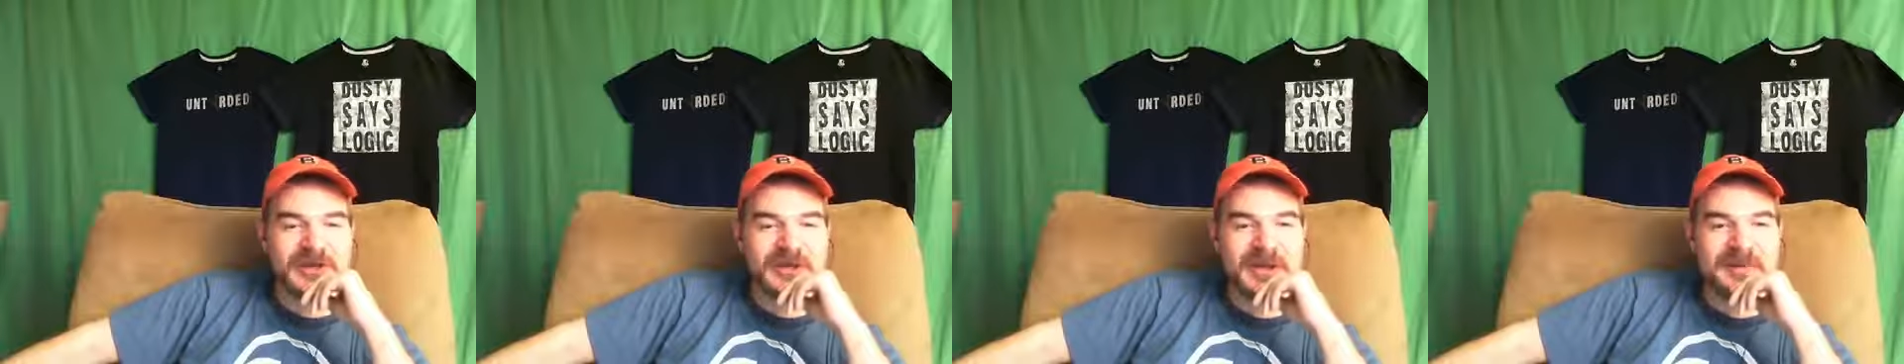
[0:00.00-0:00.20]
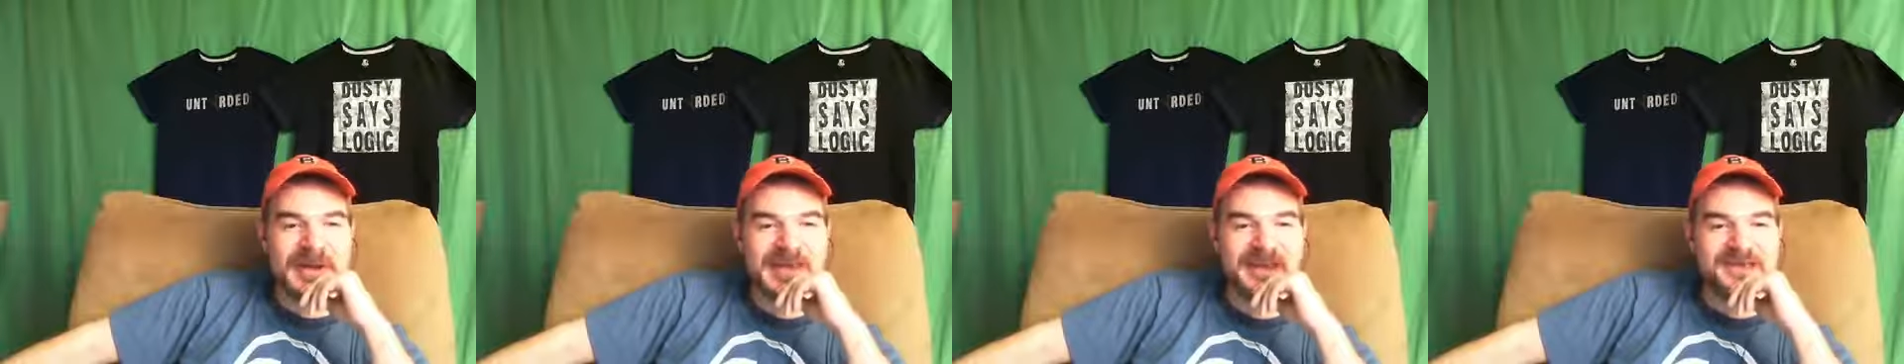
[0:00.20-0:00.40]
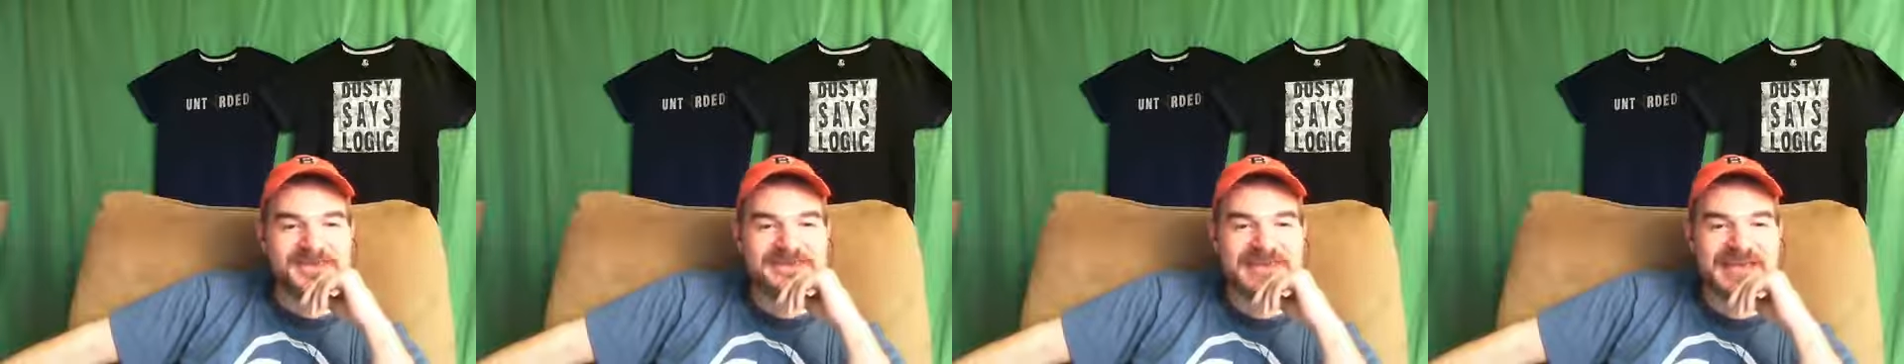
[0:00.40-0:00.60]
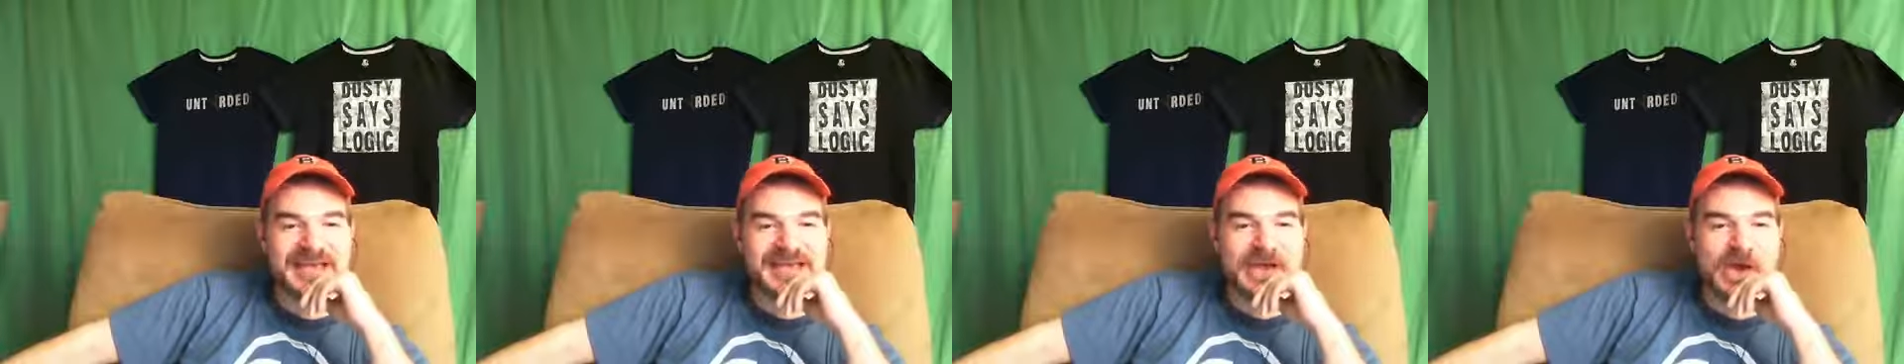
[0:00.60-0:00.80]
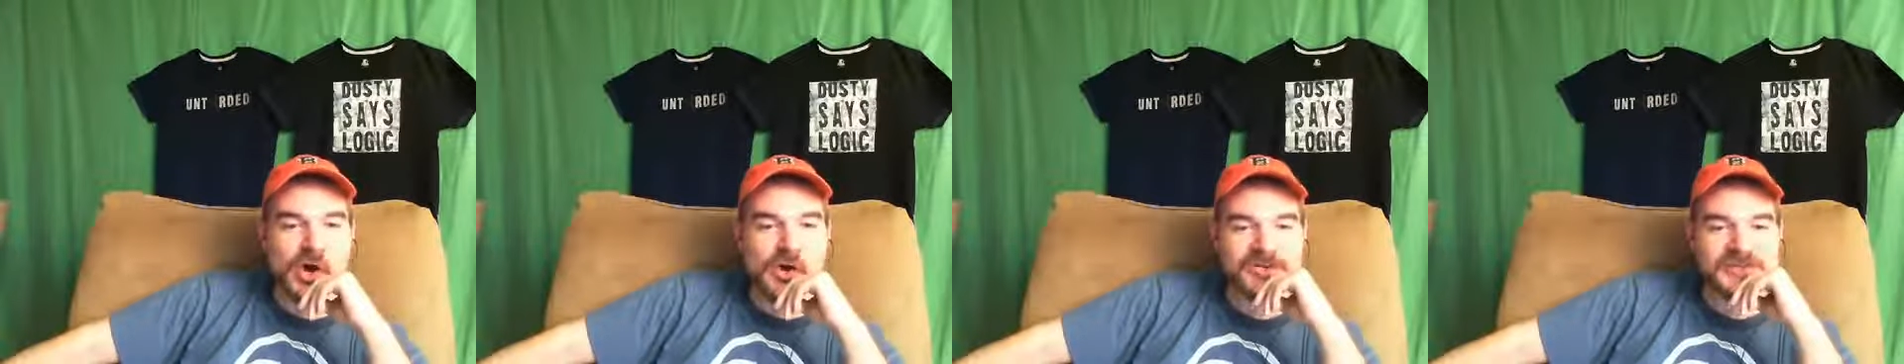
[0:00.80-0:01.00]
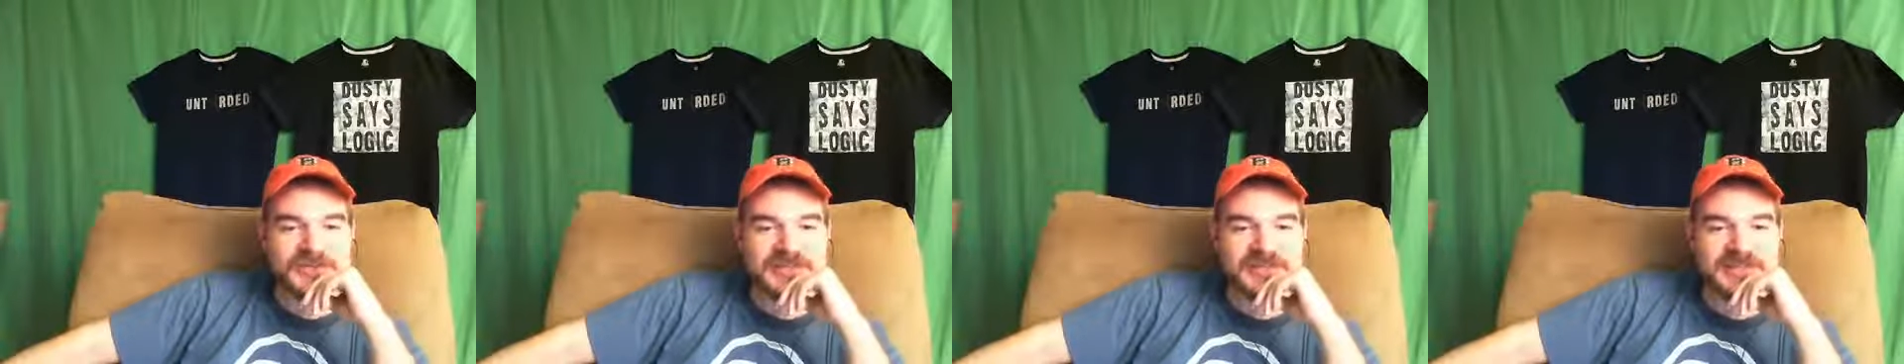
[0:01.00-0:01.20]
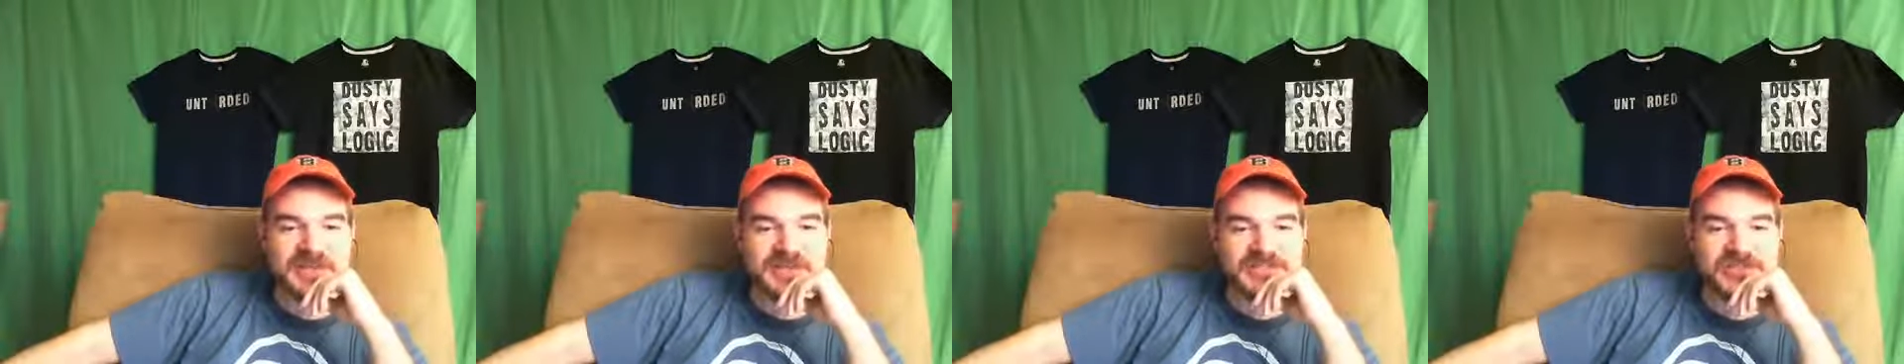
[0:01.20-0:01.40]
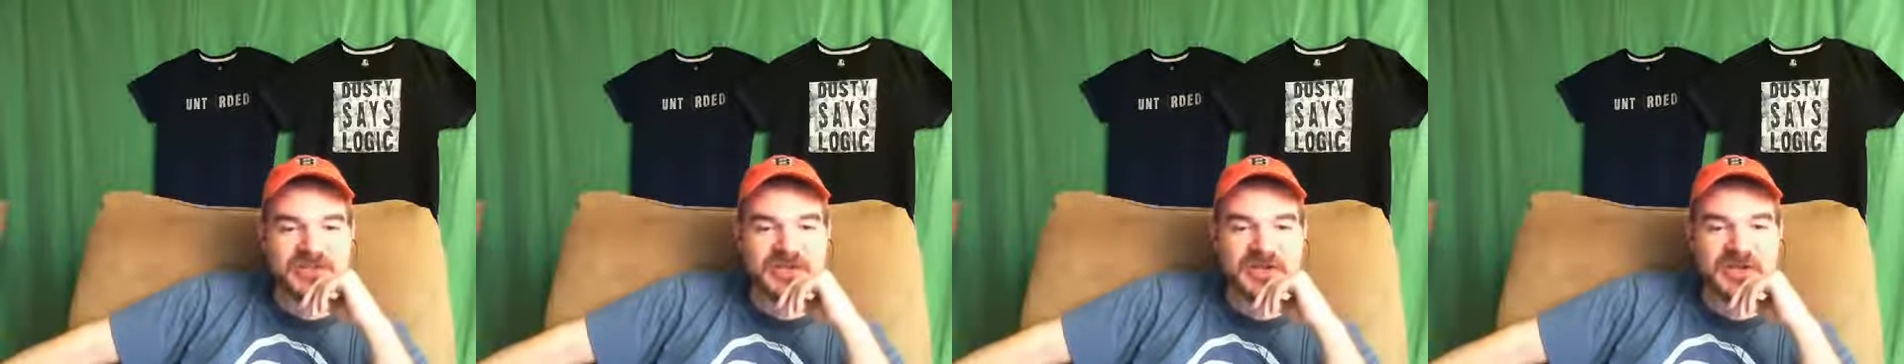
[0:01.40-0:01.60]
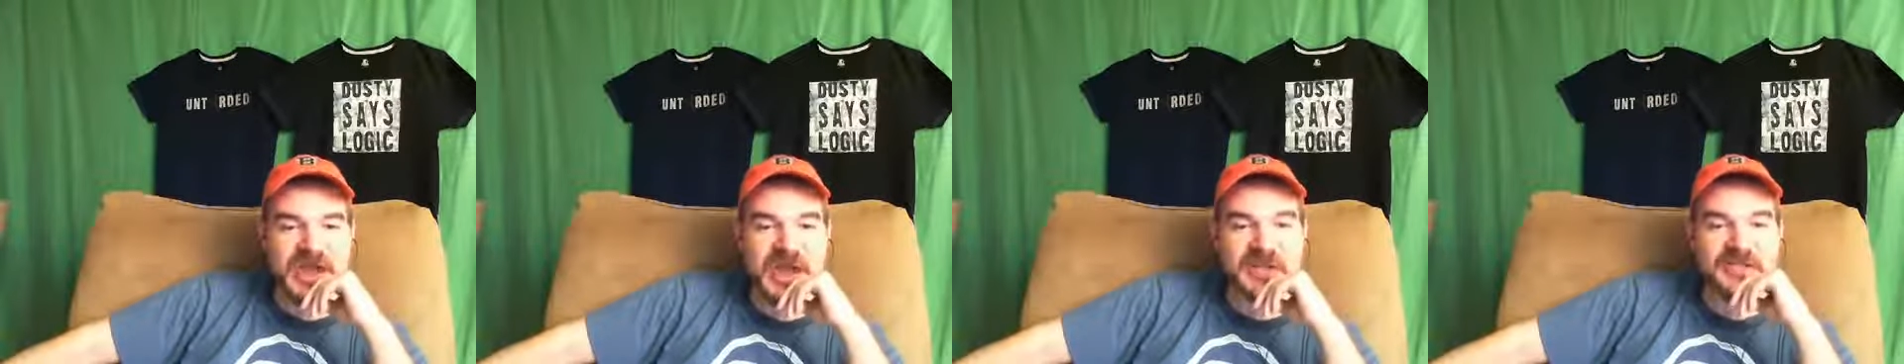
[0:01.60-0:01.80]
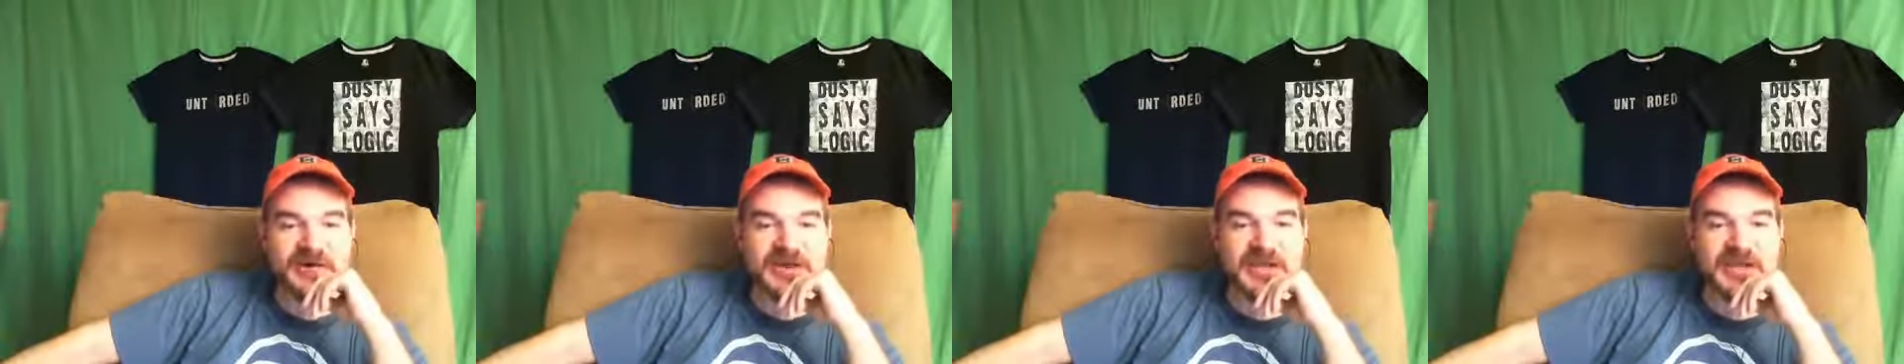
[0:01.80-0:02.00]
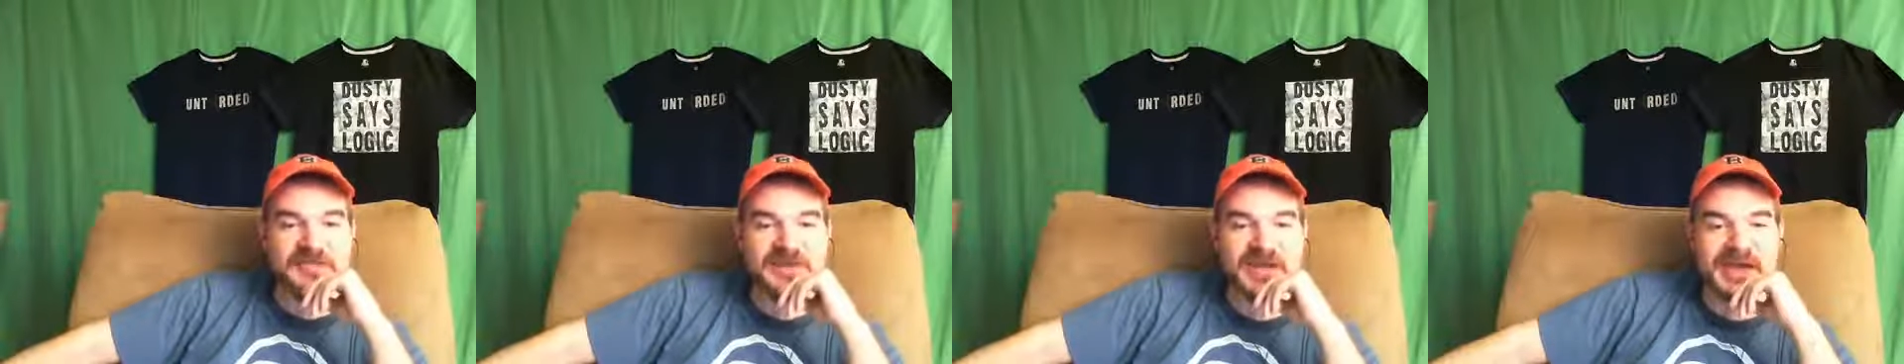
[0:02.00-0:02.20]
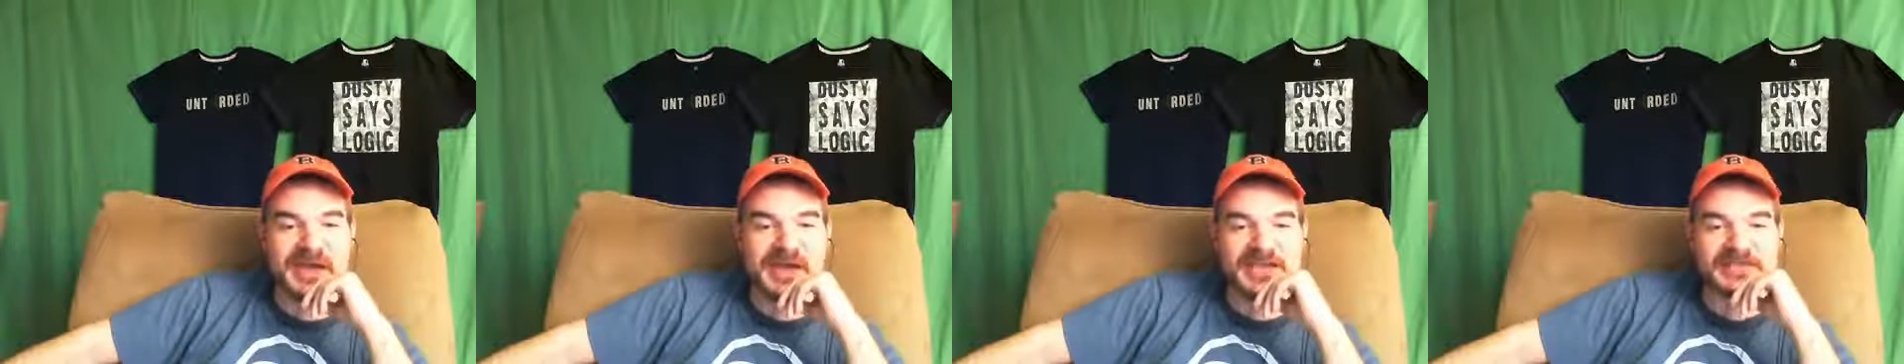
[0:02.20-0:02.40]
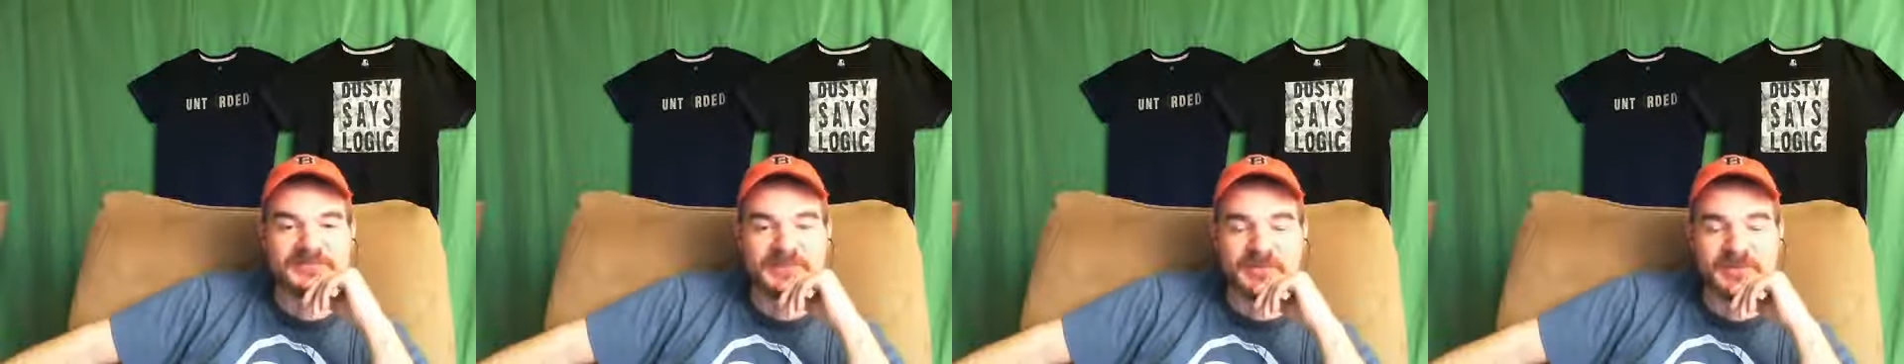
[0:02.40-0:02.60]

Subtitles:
amount of psychosis that you can never get past,